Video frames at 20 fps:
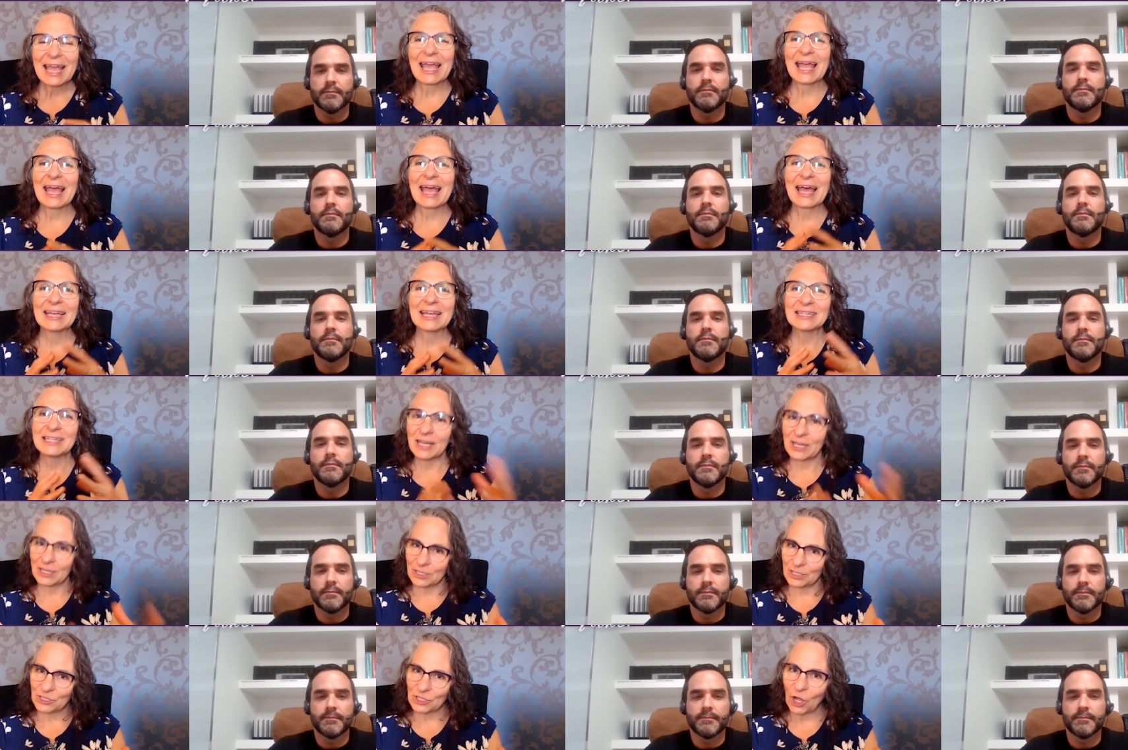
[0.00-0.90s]
Speaker 1: and
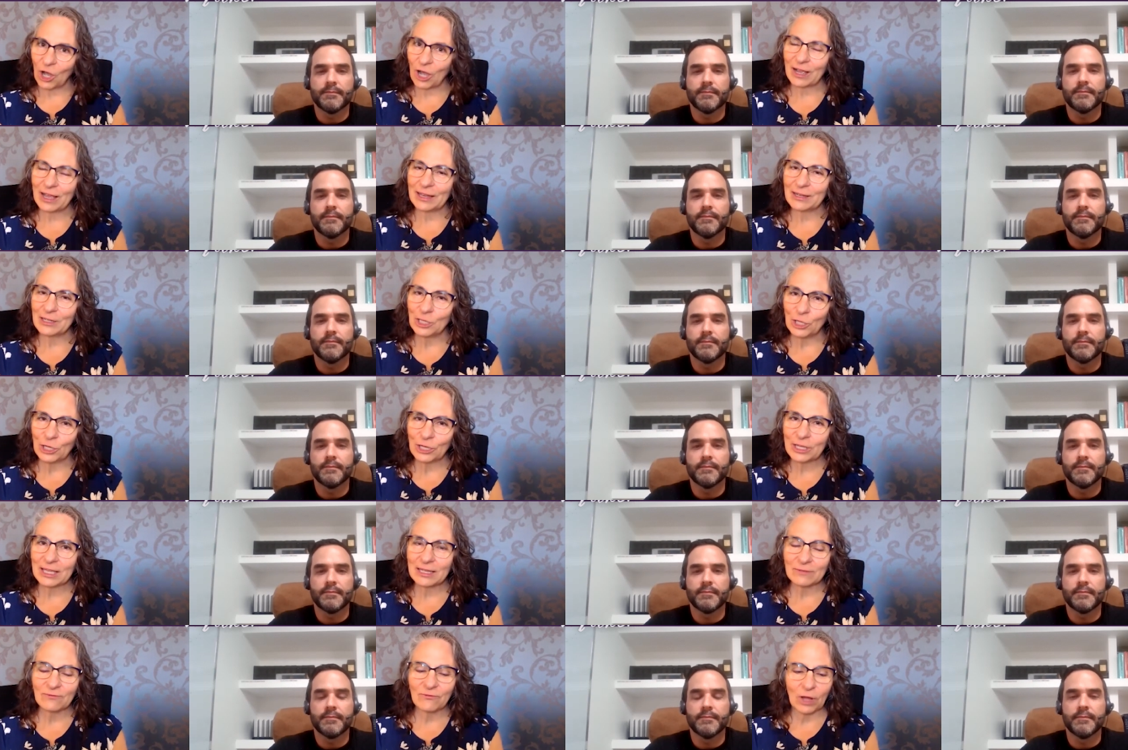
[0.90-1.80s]
talk and
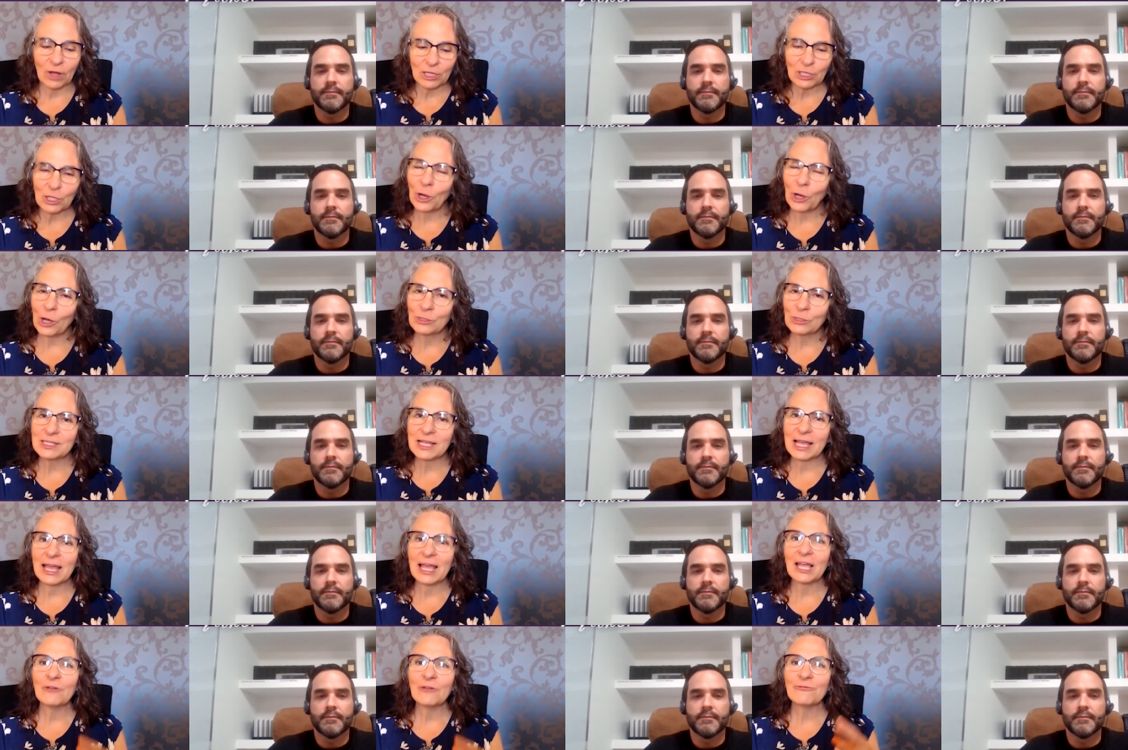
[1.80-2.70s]
look at follow
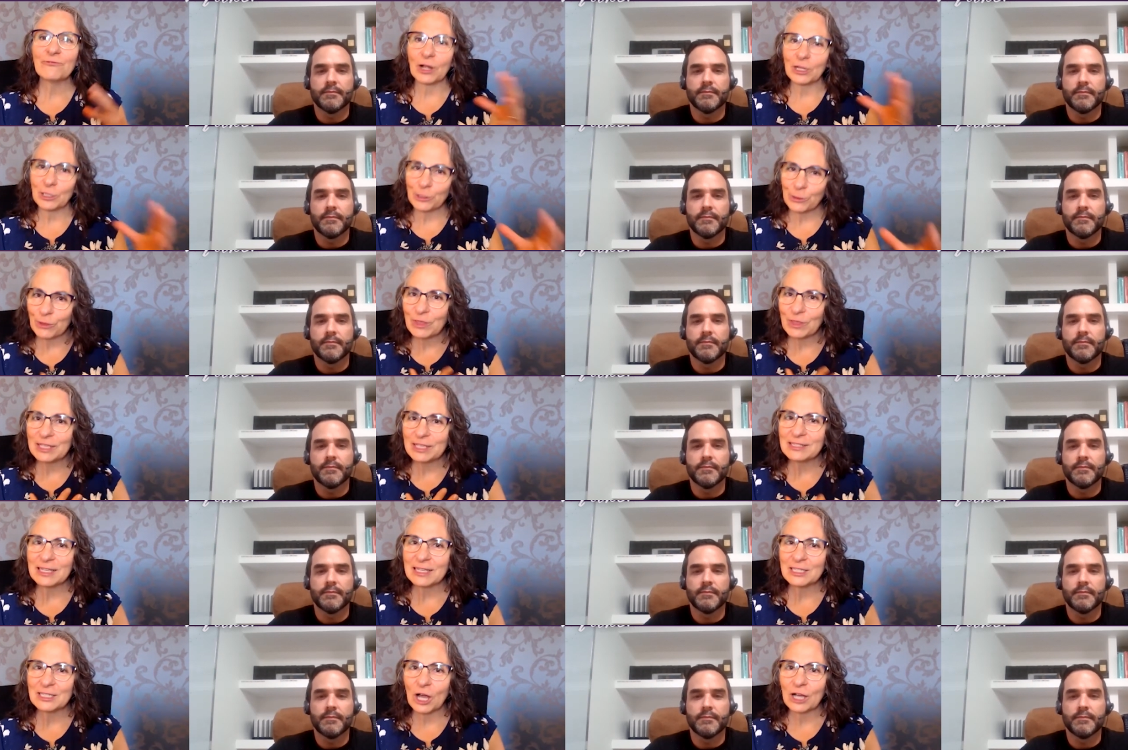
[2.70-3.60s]
jose follow the
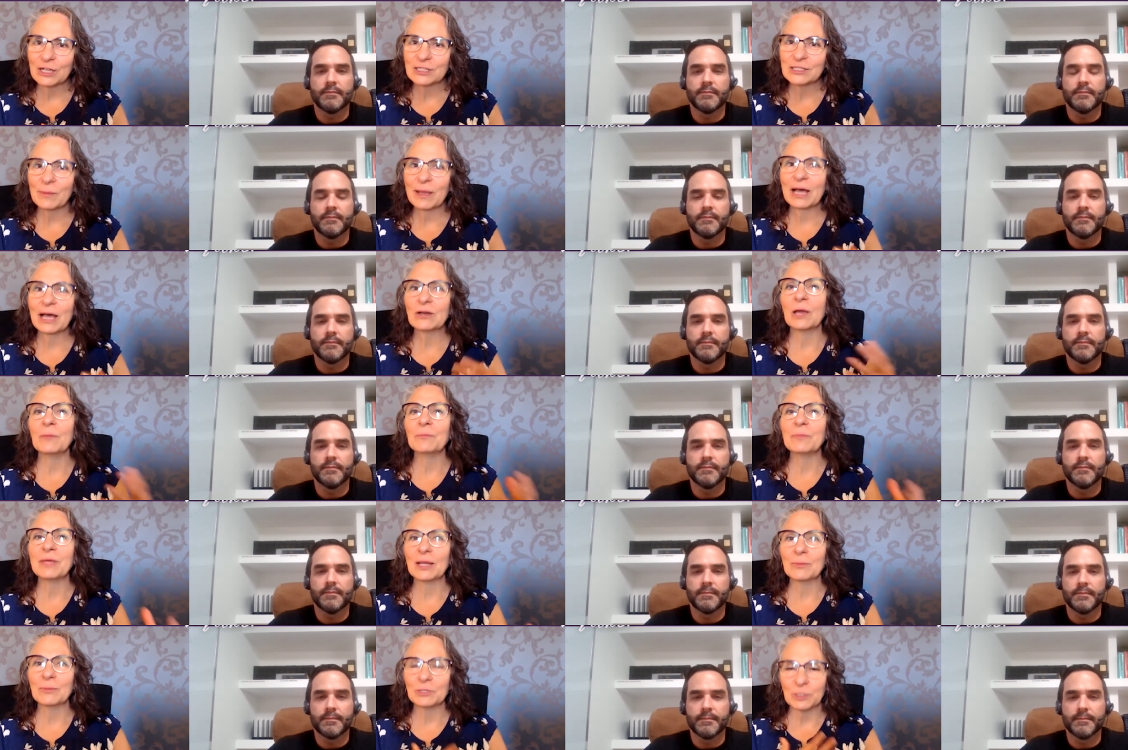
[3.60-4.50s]
things he talks about and
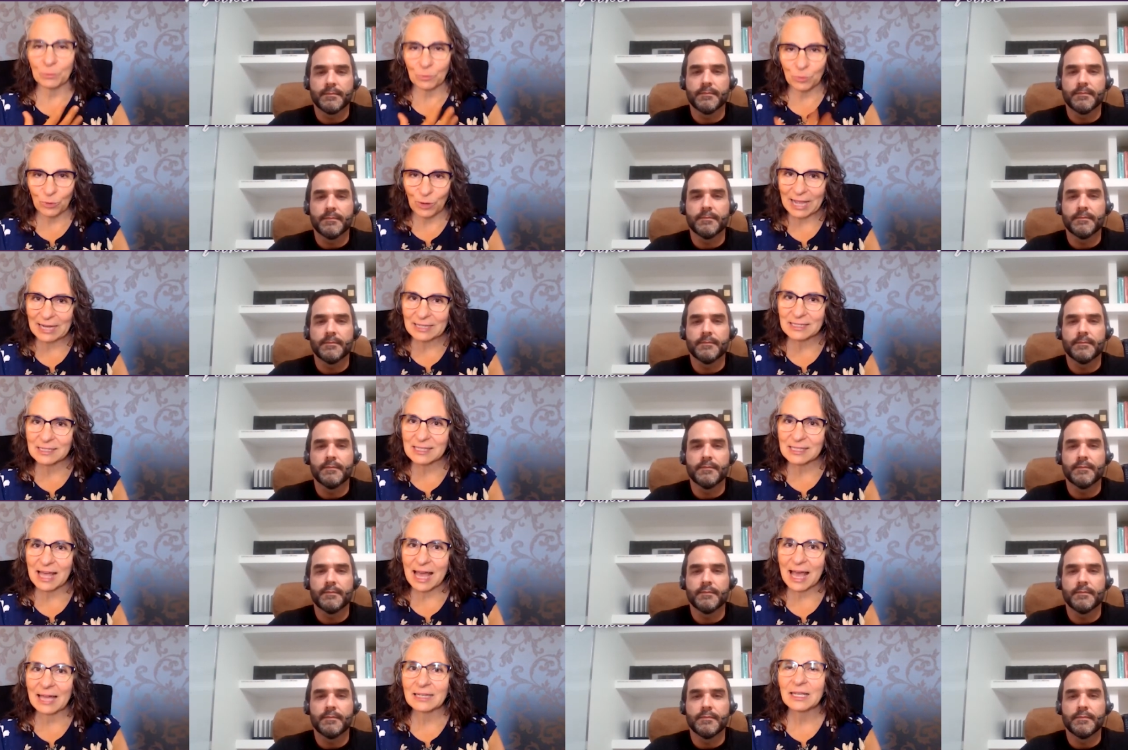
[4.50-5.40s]
be able to practice
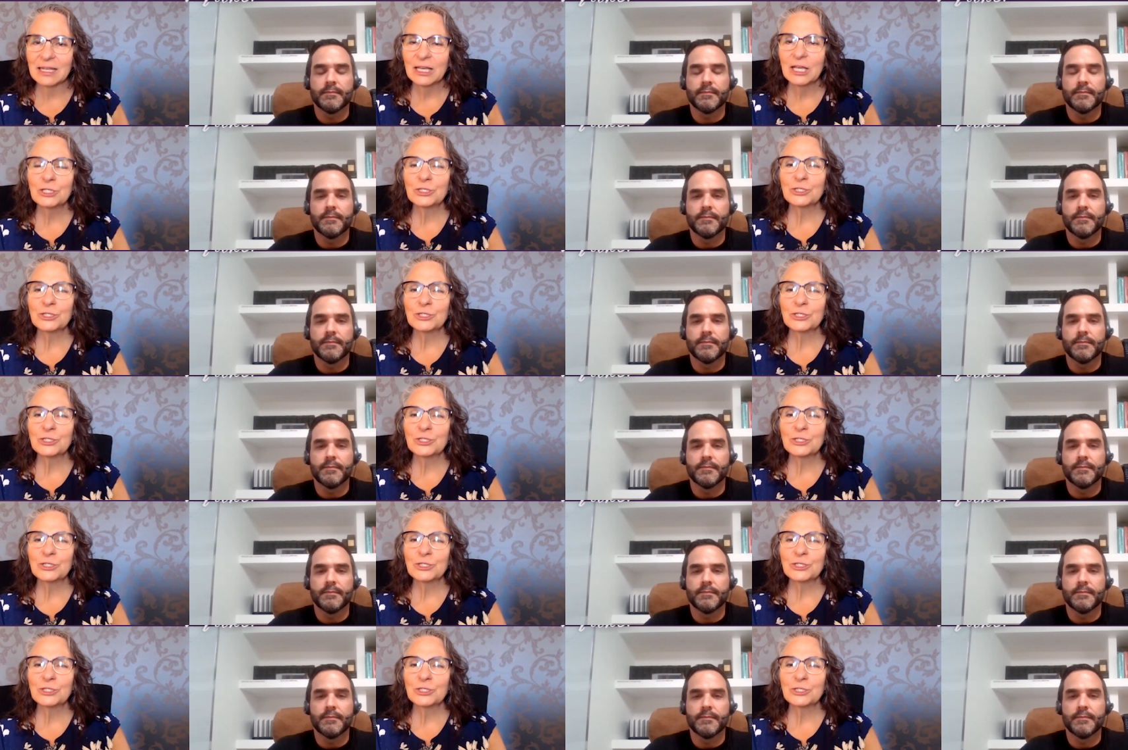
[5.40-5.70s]
that